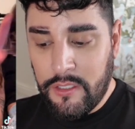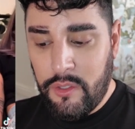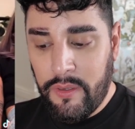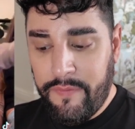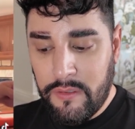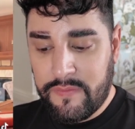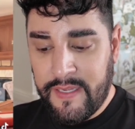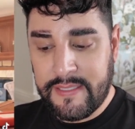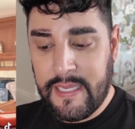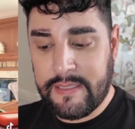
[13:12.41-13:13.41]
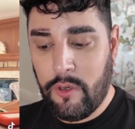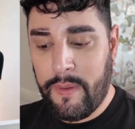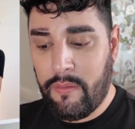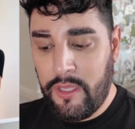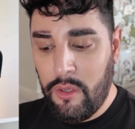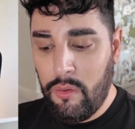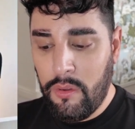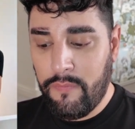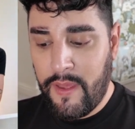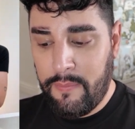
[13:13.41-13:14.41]
Doing those things says more about
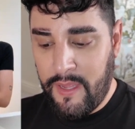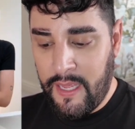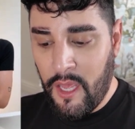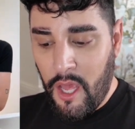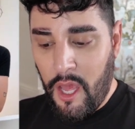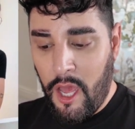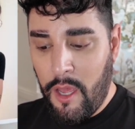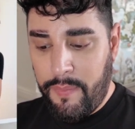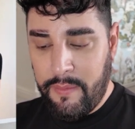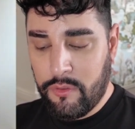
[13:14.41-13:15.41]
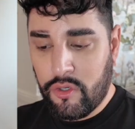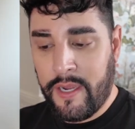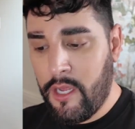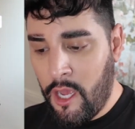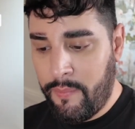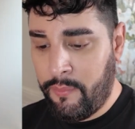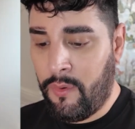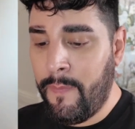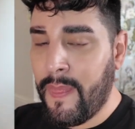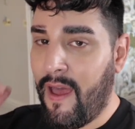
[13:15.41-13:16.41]
you than me. Hurt people try and hurt people.